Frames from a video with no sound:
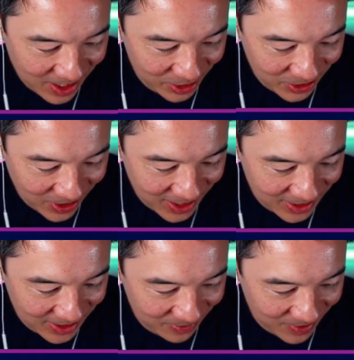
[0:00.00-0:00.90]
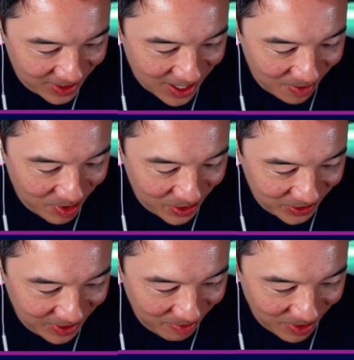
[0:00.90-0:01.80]
I'll show you guys this one. I'll
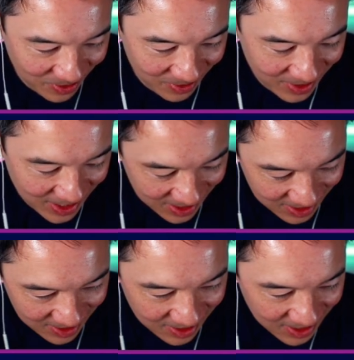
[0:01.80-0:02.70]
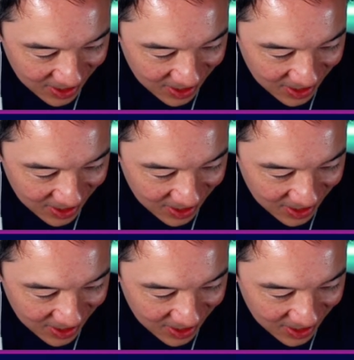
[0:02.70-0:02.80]
post the poll, and then